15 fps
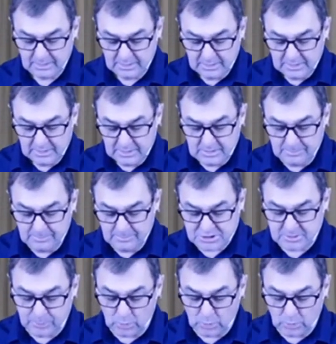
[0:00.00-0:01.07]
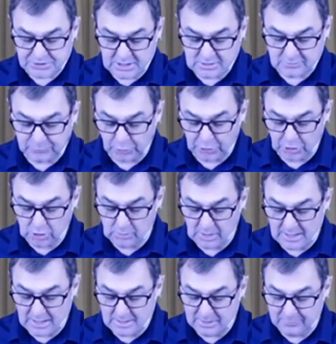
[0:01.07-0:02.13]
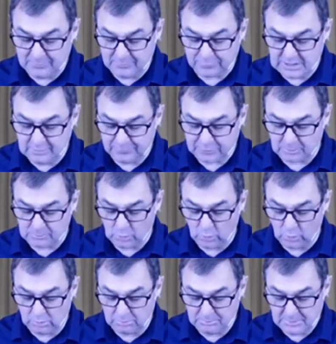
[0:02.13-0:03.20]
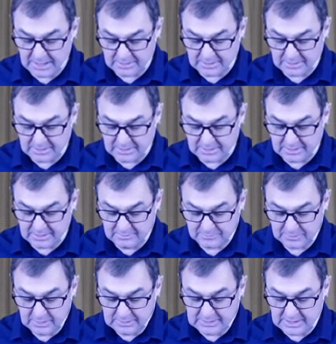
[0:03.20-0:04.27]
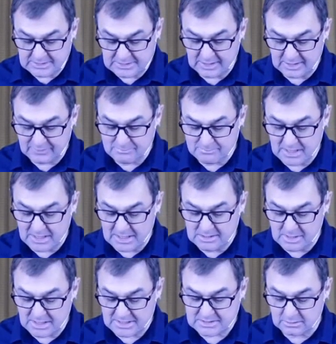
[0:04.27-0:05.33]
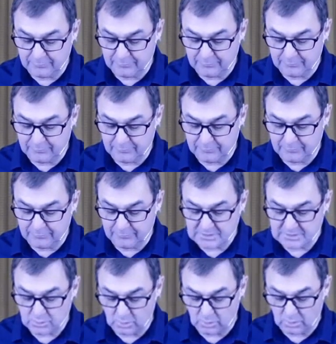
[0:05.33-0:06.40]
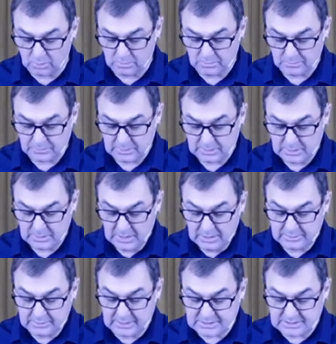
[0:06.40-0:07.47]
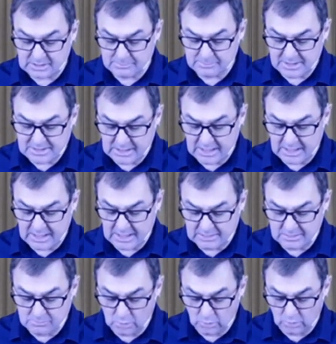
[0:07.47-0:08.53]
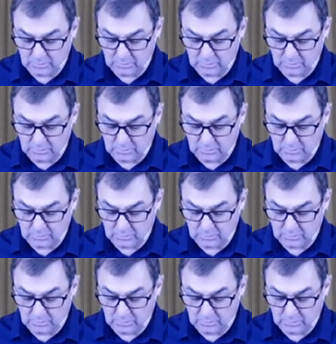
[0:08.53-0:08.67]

The Apostle Paul says, For though I be free from all men, yet have I made myself a servant unto all, that I might gain the more.